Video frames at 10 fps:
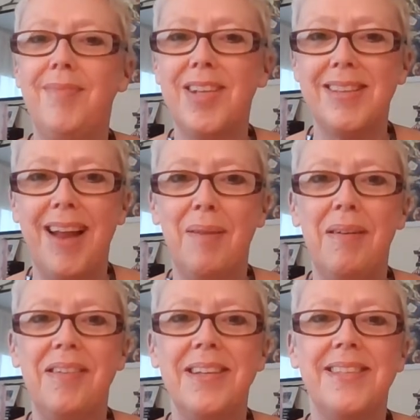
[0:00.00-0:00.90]
Just like
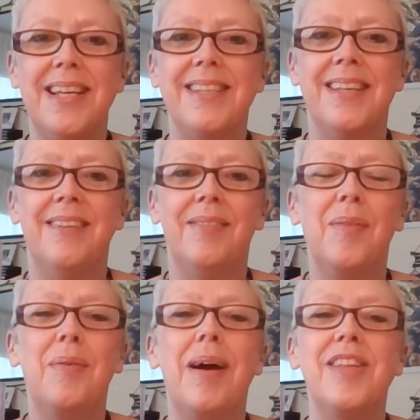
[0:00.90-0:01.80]
we're in a season
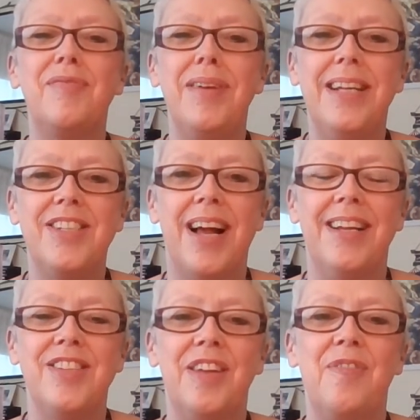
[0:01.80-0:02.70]
where it's really
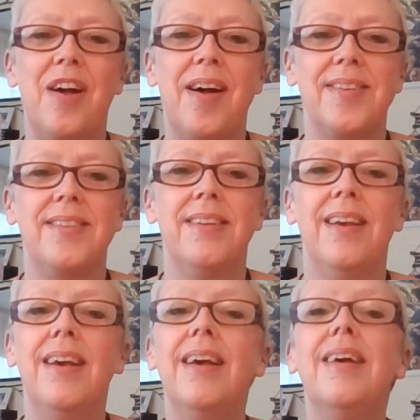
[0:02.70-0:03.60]
challenging for us.
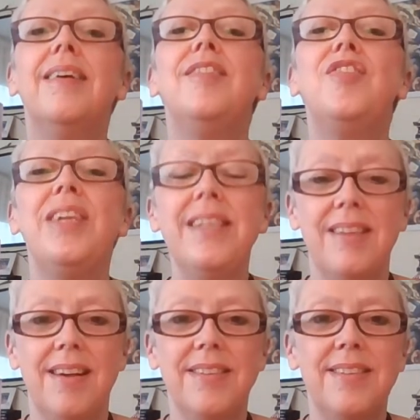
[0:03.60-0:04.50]

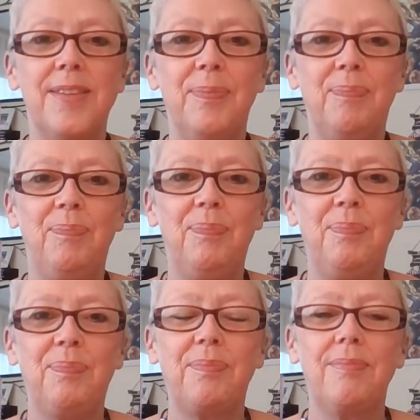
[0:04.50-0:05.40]
Jesus
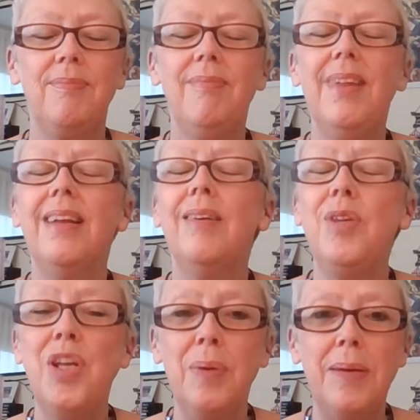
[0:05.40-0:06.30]

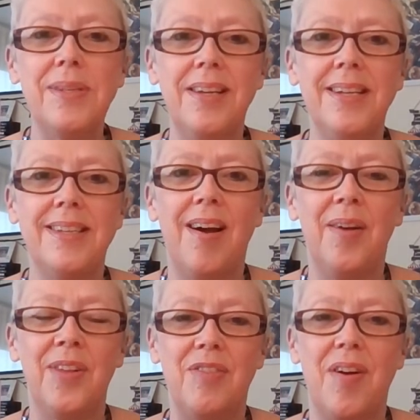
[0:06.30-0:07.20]
knew he was going to die
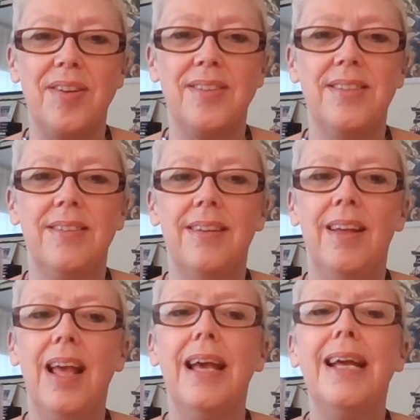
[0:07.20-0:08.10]
on the cross.
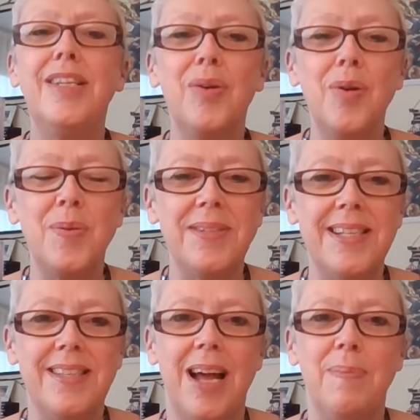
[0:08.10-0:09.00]
He talked to his
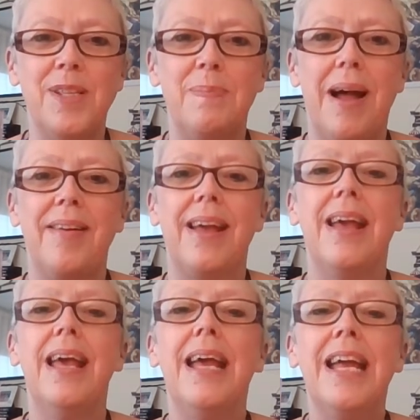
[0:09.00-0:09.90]
disciples about it.
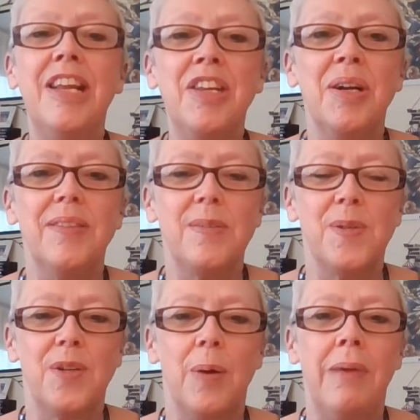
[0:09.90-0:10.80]
He knew this
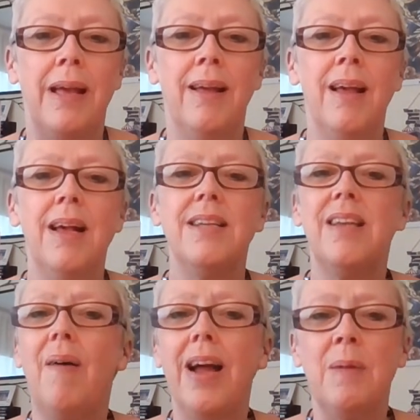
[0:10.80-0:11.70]
was coming.
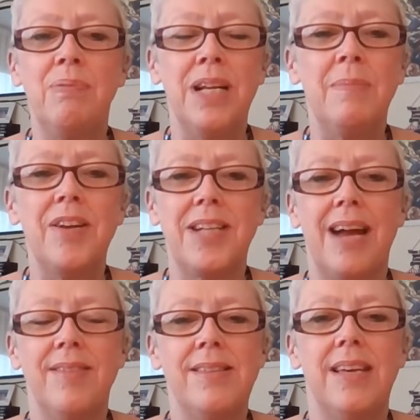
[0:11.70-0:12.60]
So I can pretty much
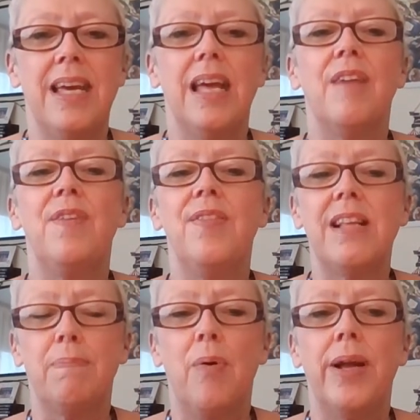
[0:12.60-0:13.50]
guarantee if at
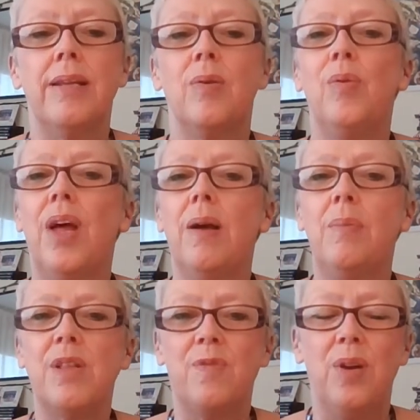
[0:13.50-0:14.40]
this point, although he
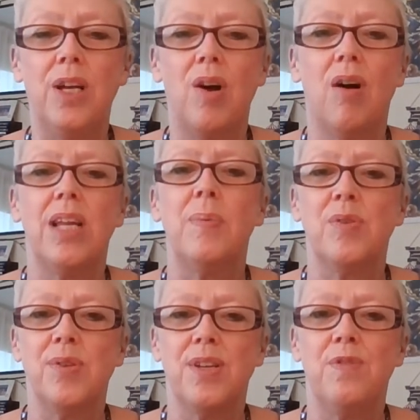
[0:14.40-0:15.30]
was fully God, he was
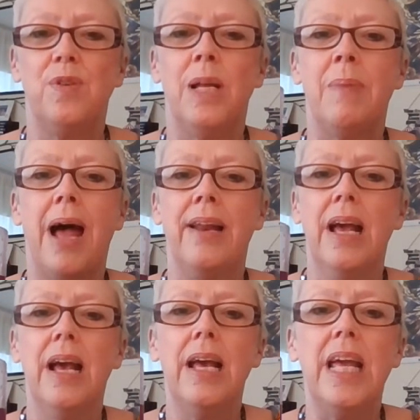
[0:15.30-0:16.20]
also fully man,
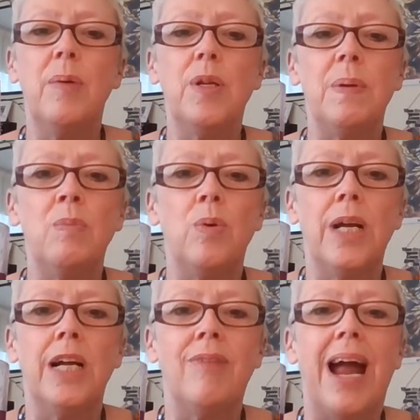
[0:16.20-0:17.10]
he would have been
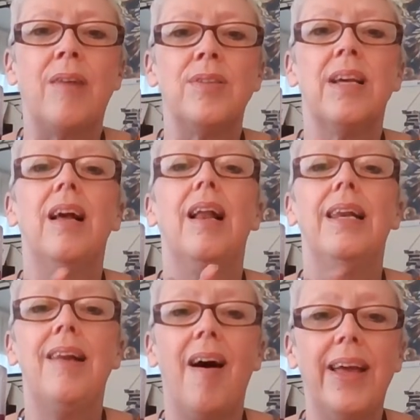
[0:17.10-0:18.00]
walking around
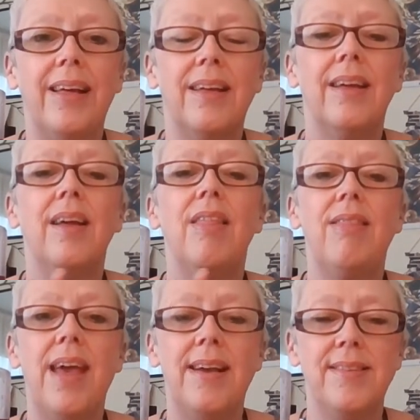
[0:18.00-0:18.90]
like
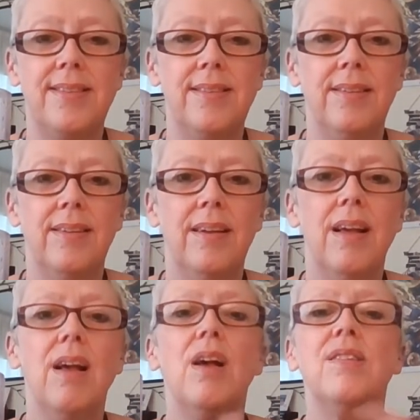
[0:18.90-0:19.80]
this.
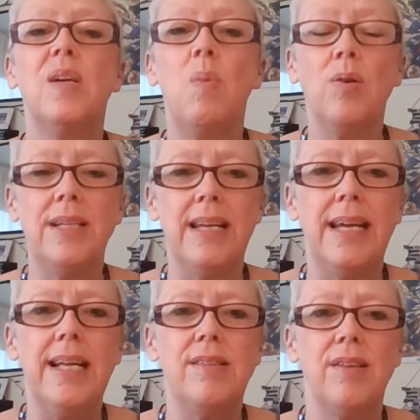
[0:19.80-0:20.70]
So what did
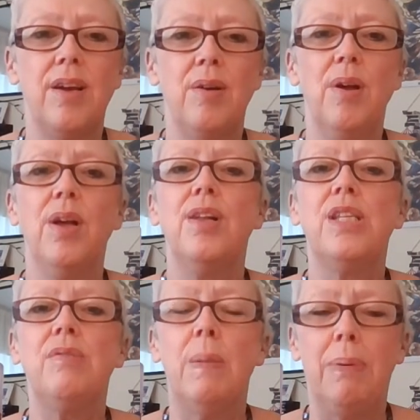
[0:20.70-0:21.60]
he do
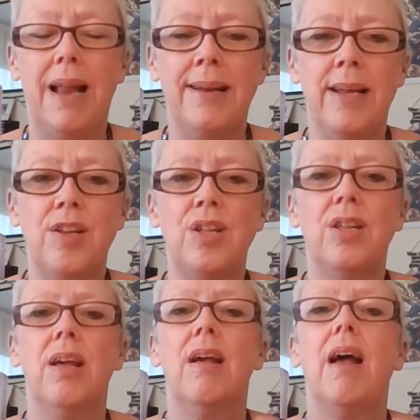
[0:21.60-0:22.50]
to replenish
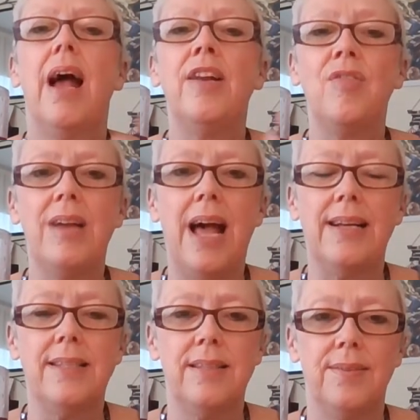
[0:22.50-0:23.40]
and
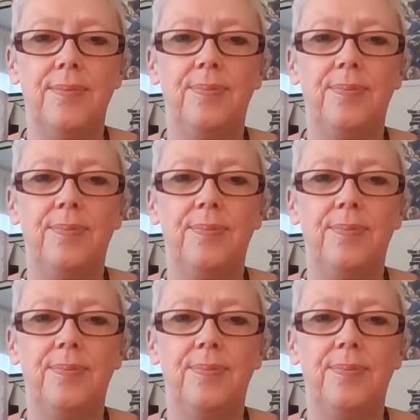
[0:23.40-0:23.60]
relax?